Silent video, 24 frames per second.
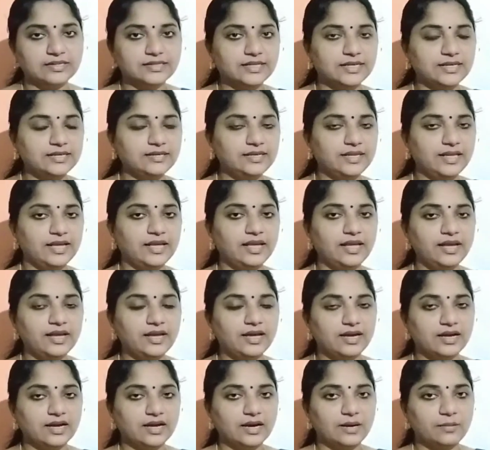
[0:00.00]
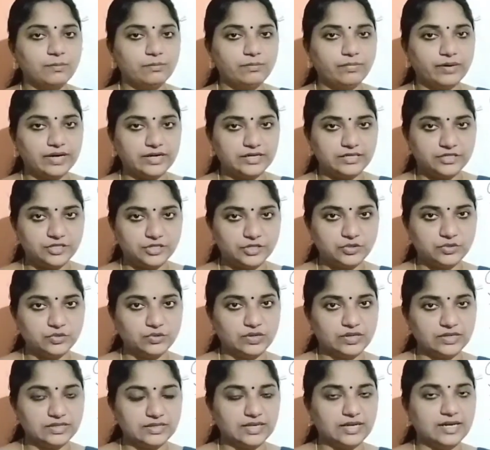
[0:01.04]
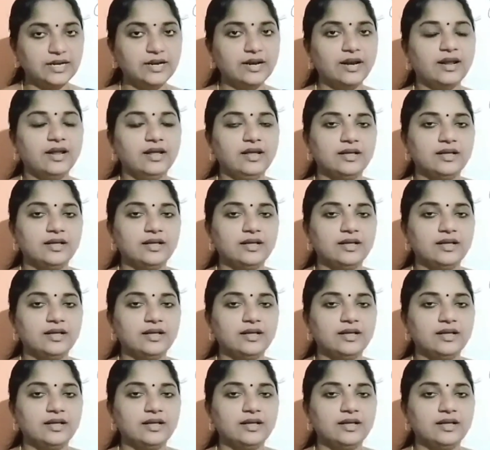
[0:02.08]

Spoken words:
Then they combined together.